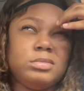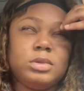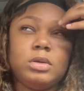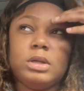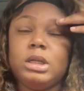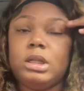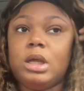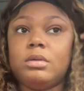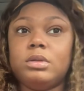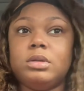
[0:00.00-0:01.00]
No, I think they
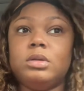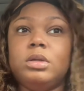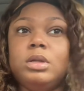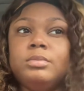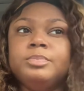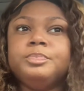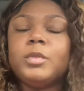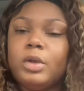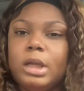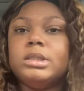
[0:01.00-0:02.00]
have the,
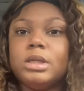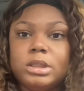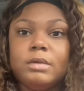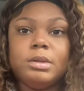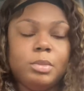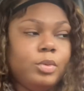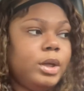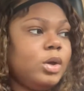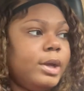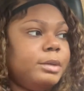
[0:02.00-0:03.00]
oh yeah, it does give them a
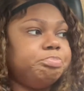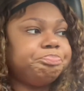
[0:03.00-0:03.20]
point. Okay.